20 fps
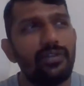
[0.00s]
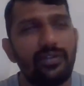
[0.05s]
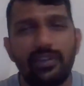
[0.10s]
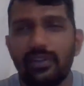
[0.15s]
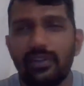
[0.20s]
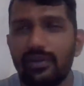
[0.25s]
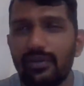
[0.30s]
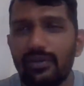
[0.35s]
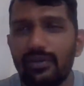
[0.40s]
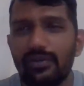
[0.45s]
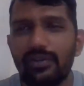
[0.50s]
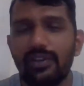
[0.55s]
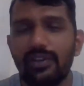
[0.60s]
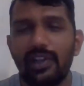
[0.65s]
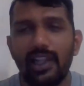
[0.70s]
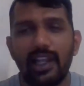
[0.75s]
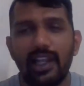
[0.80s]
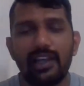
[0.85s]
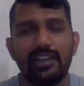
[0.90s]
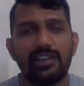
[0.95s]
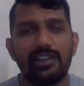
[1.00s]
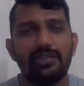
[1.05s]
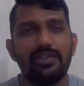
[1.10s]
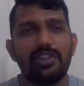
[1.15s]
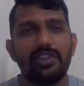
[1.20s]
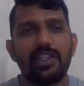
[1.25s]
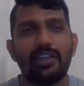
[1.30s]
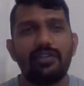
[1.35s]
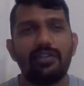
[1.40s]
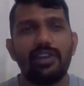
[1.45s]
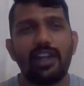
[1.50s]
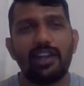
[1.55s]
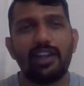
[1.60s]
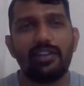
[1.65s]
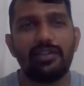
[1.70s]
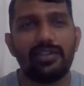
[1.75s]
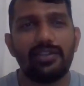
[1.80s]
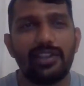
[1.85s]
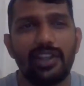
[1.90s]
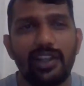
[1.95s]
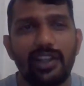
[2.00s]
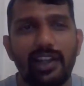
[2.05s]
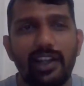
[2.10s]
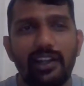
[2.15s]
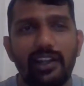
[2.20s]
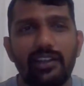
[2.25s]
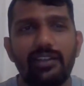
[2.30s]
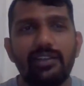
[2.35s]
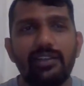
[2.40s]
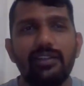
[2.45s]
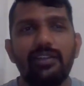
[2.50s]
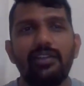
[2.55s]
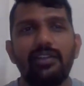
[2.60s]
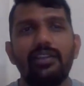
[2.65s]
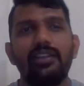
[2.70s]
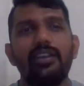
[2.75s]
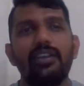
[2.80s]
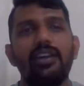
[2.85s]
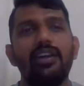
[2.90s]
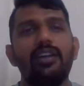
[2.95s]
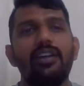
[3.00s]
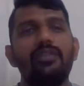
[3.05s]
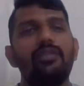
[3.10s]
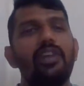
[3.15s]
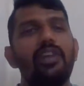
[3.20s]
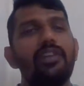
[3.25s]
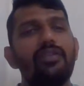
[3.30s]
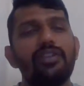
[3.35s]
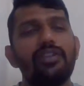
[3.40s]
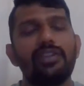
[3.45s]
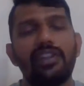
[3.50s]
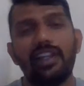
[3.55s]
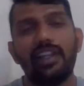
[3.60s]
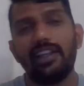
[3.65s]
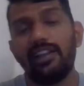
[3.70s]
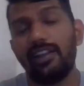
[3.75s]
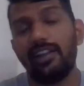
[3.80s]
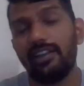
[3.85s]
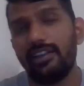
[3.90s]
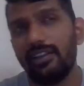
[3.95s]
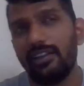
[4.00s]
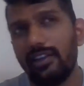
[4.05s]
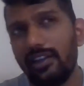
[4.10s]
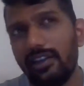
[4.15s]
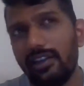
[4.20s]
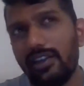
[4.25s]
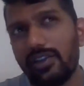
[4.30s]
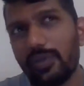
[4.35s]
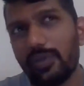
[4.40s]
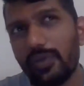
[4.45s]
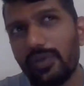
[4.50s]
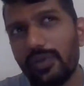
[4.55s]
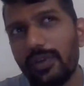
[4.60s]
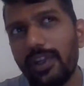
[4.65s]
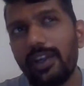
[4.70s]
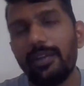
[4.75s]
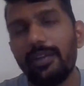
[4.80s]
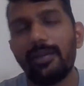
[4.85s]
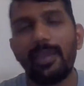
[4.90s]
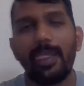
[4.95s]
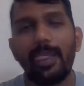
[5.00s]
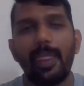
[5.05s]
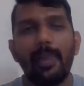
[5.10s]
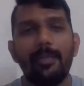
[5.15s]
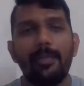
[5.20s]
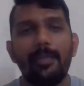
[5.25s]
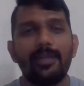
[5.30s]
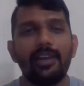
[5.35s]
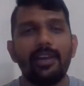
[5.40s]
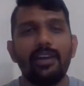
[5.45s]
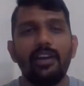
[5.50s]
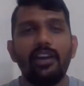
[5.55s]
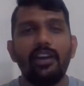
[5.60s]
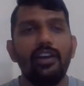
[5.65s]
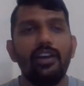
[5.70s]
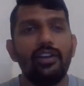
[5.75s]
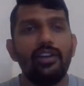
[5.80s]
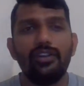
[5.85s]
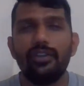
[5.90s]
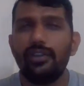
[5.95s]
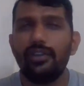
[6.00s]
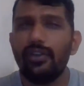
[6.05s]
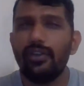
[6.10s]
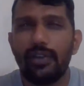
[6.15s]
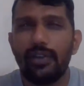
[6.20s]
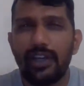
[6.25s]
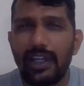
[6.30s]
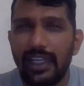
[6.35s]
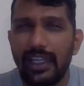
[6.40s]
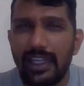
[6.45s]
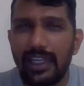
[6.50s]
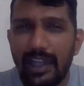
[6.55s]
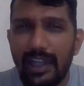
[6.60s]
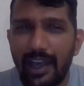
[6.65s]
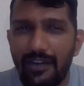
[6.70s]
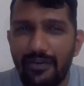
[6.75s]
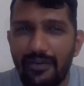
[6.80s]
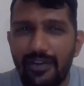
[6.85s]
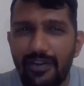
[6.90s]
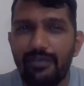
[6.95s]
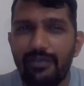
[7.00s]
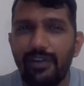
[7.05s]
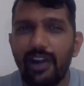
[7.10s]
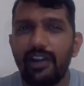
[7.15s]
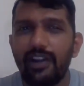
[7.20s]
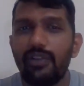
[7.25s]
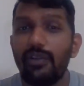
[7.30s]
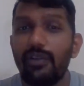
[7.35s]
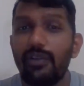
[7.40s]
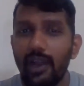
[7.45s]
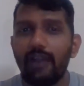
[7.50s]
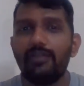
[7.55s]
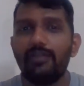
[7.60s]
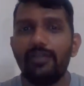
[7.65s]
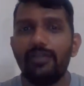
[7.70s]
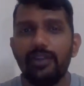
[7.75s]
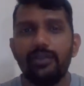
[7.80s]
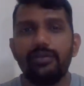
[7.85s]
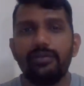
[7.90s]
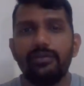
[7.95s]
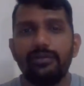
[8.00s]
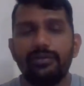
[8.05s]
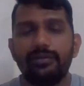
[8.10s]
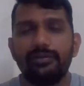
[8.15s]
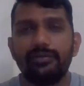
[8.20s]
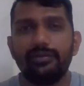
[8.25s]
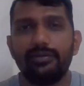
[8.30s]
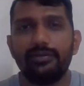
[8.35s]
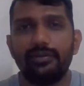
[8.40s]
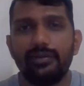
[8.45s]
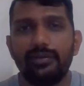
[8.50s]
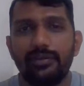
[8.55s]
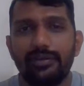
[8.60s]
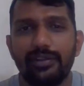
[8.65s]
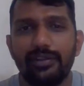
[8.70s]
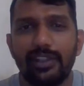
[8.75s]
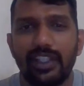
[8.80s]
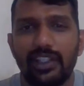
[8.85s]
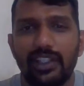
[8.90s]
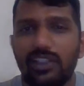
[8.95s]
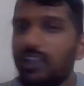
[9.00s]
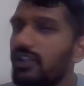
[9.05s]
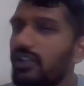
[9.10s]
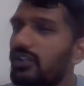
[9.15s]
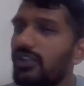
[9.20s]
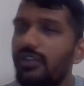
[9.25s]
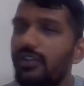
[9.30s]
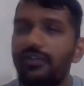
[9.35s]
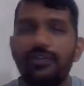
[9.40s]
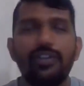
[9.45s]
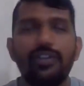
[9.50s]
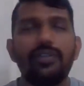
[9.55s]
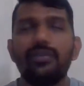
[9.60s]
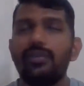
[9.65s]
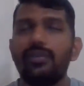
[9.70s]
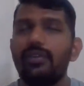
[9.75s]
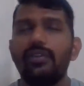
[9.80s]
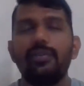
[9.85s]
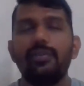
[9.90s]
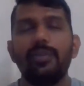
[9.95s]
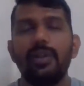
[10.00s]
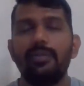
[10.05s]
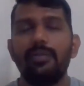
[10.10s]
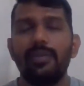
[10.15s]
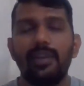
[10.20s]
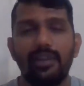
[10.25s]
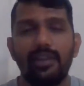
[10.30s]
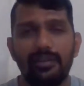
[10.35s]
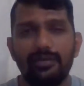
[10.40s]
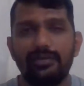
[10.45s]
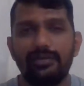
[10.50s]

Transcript: few lines which I would like to say, like one was line in this movie: "You don't need everyone to love you, just a few good people."